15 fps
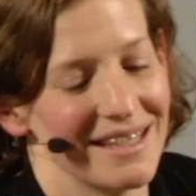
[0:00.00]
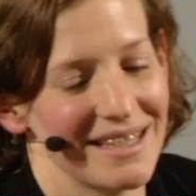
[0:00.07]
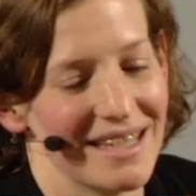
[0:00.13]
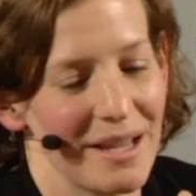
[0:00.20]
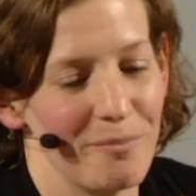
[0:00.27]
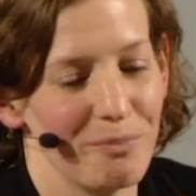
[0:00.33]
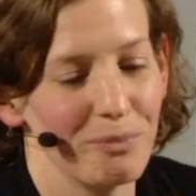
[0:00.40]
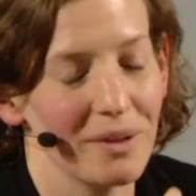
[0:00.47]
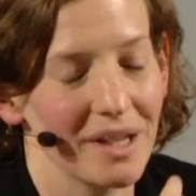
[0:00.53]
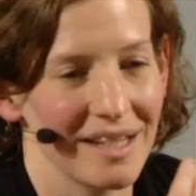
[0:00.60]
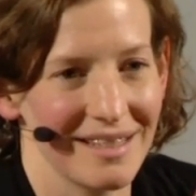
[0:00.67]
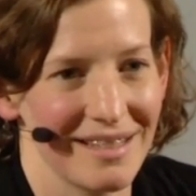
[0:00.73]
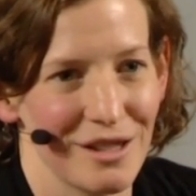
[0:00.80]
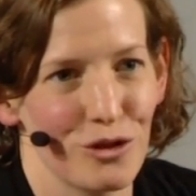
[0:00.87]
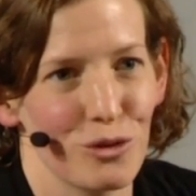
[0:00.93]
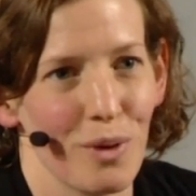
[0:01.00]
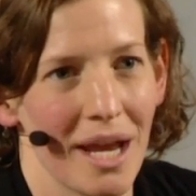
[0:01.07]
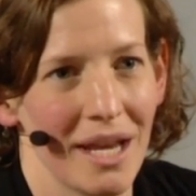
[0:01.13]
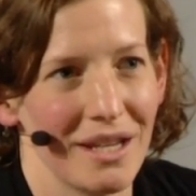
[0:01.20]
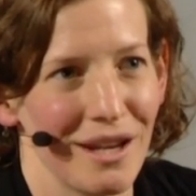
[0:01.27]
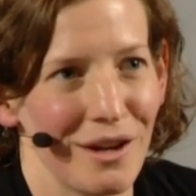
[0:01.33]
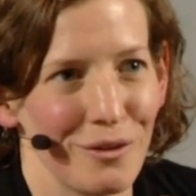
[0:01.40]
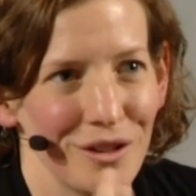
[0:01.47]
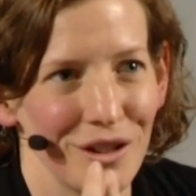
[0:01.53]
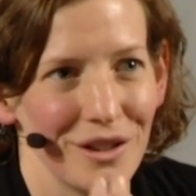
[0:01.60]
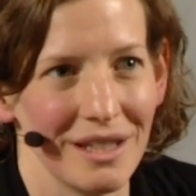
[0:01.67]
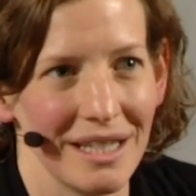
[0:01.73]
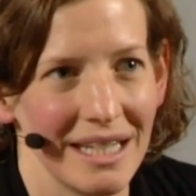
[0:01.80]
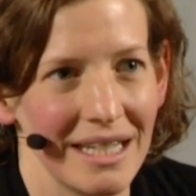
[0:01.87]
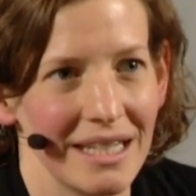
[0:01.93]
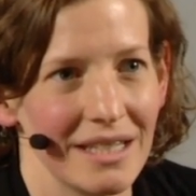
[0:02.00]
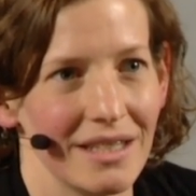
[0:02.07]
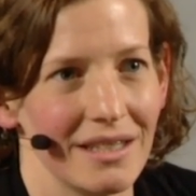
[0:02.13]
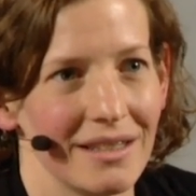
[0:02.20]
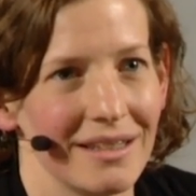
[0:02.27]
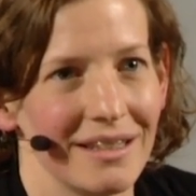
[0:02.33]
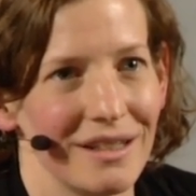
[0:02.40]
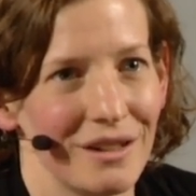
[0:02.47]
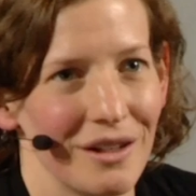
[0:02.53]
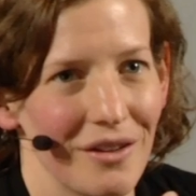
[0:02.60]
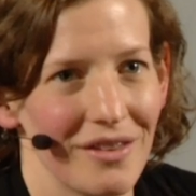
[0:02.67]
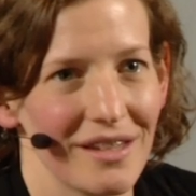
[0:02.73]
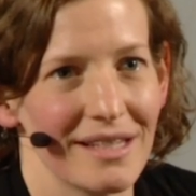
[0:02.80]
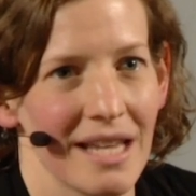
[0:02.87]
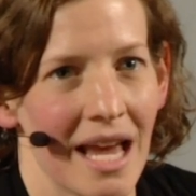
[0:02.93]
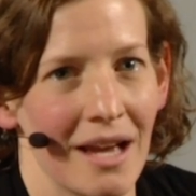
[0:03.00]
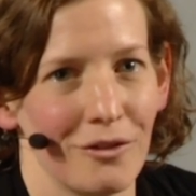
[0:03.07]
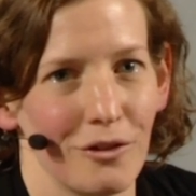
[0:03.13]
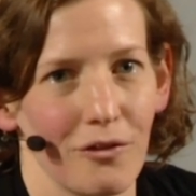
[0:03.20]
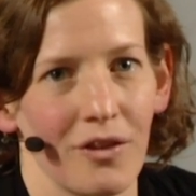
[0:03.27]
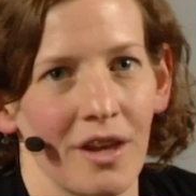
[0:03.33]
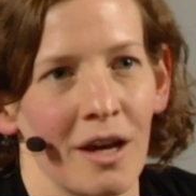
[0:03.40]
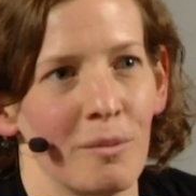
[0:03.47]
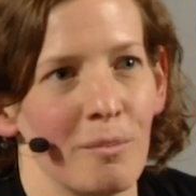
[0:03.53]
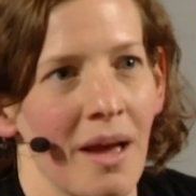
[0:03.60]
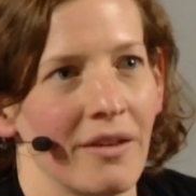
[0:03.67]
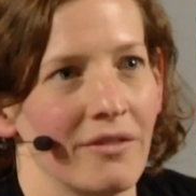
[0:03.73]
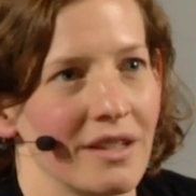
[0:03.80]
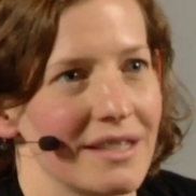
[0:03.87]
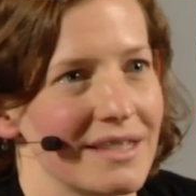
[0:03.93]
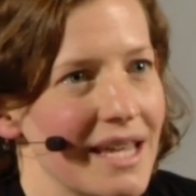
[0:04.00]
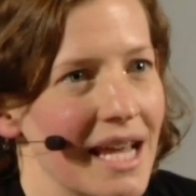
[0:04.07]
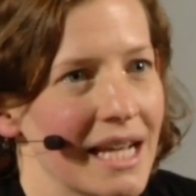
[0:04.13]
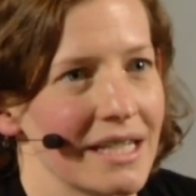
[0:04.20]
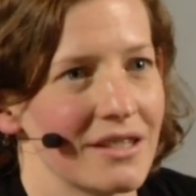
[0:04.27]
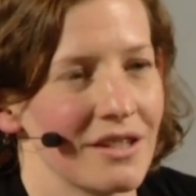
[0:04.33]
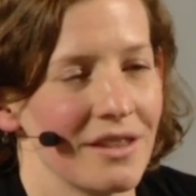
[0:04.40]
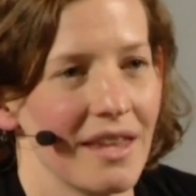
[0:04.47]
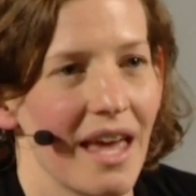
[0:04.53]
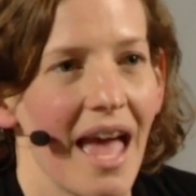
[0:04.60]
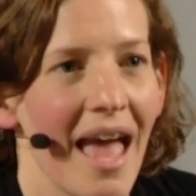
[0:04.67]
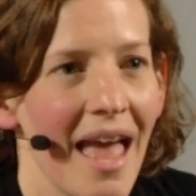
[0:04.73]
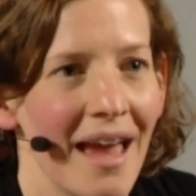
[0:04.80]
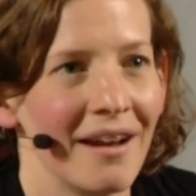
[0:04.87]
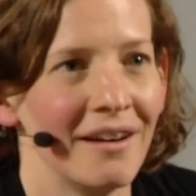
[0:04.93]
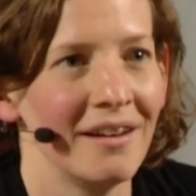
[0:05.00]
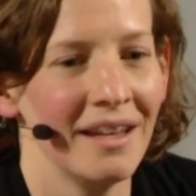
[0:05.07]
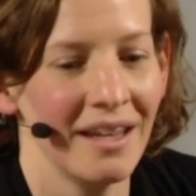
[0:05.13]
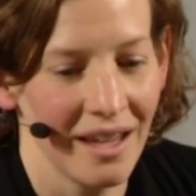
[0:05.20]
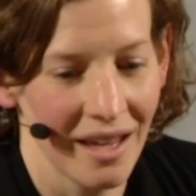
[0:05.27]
and um, because it's radio and you need you know the sound of kelp having sex on the air